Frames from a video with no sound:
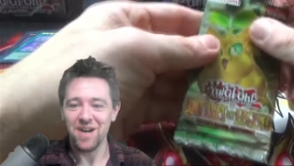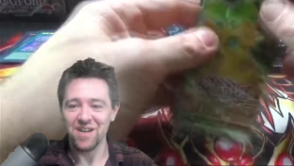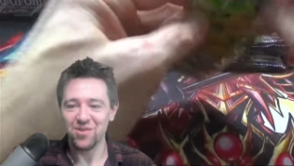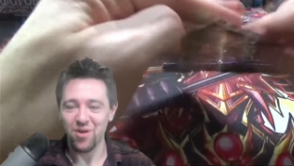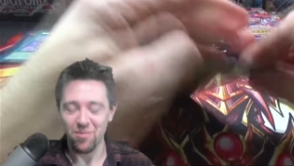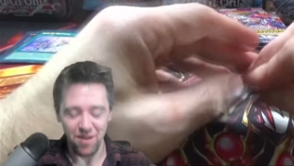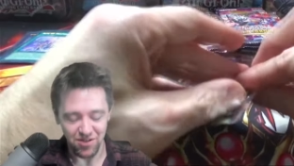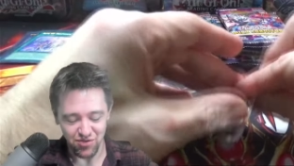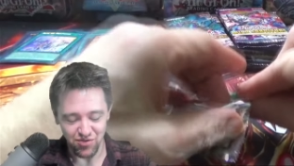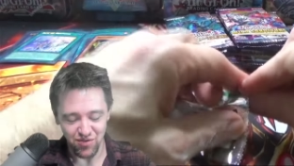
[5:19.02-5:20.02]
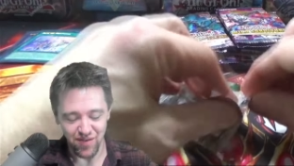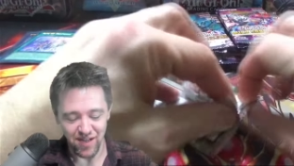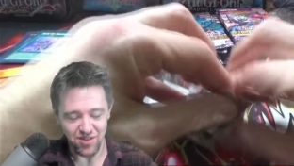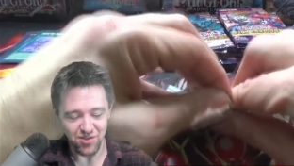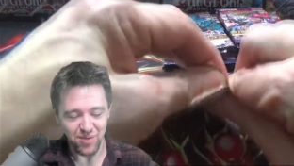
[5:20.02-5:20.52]
into our Monsters of
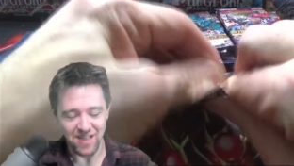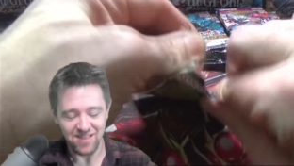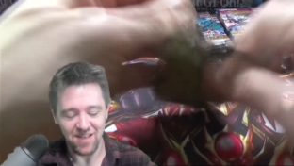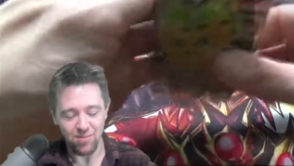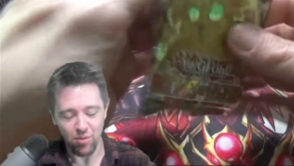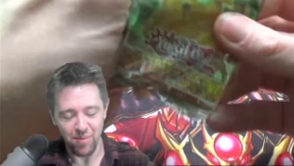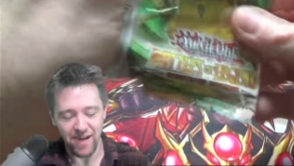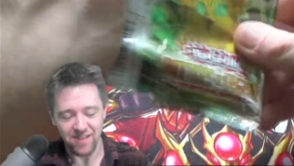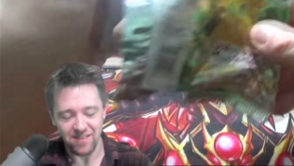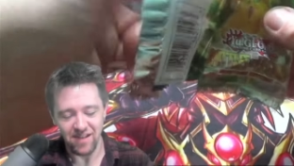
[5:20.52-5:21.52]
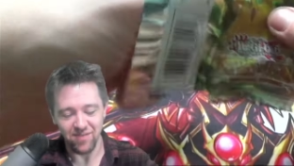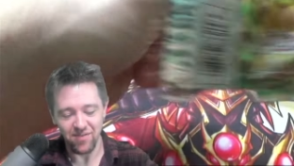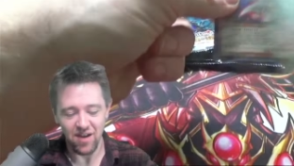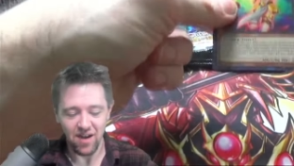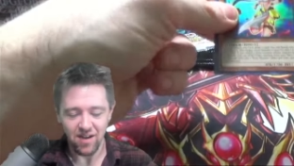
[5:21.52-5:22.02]
Revenge. We got 10 more packs
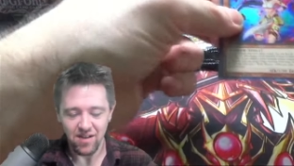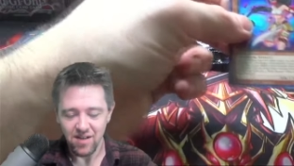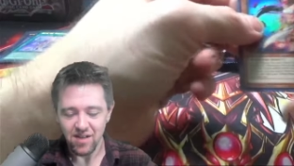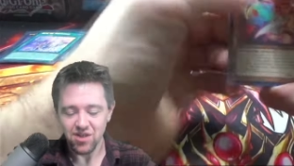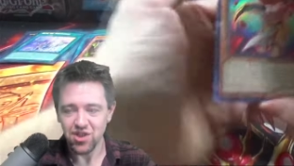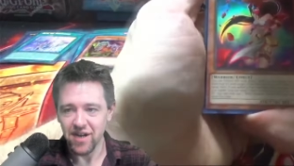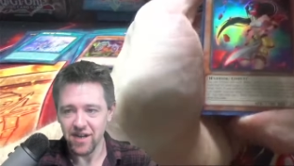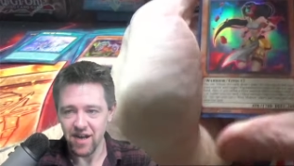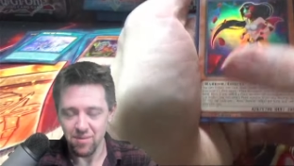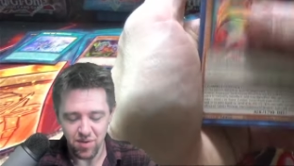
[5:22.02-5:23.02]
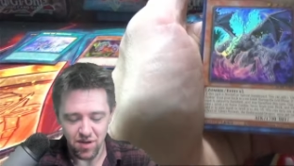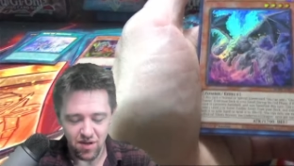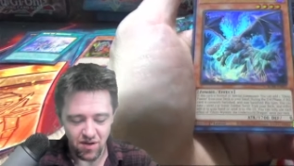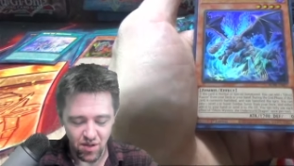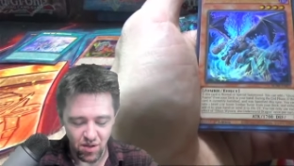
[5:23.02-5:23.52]
left. Shiny IP,
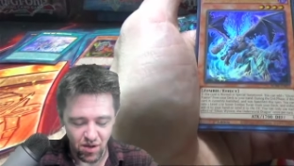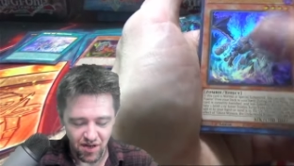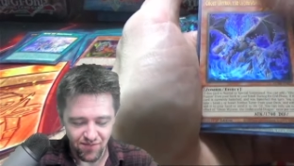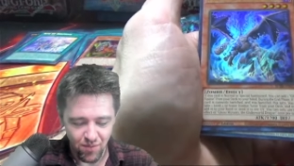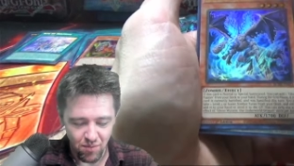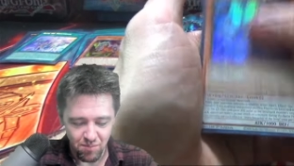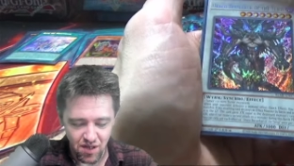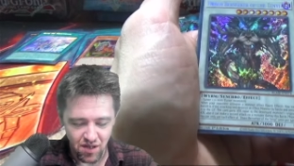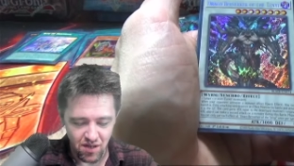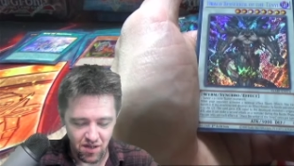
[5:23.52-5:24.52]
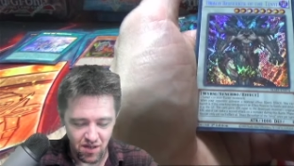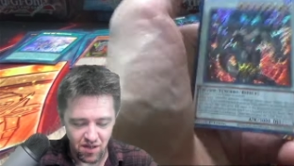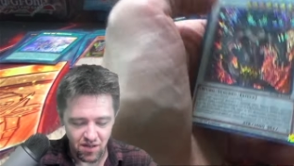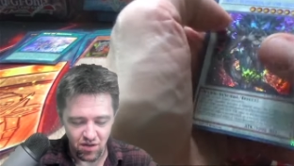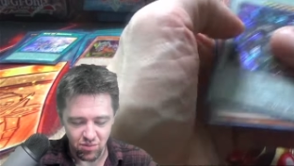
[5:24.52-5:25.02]
are you lurking for
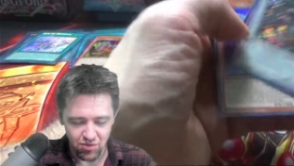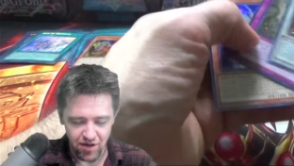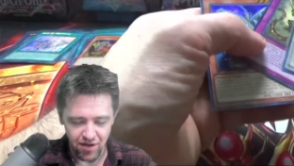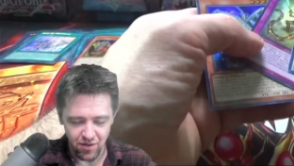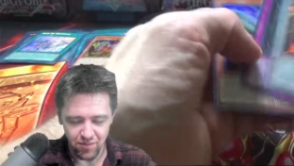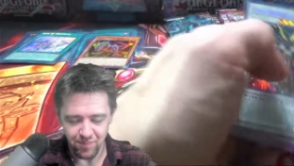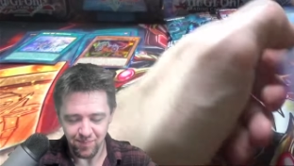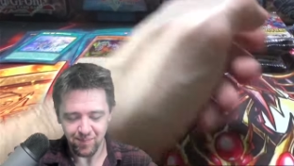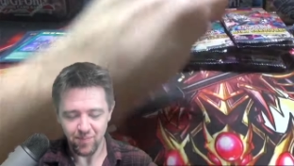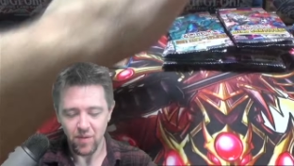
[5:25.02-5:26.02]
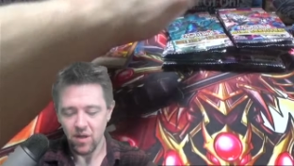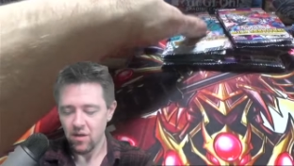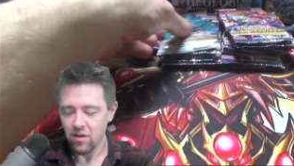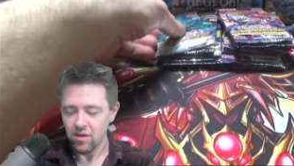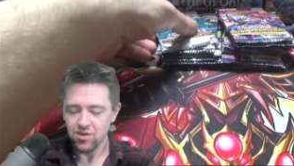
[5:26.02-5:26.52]
me? Nope, Draco.
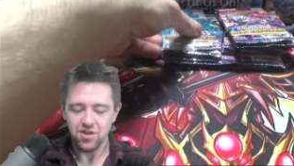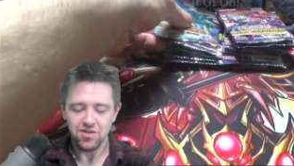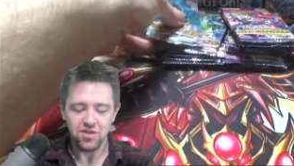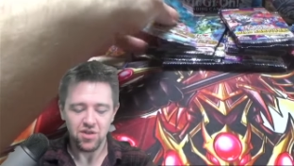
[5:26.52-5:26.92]
Just a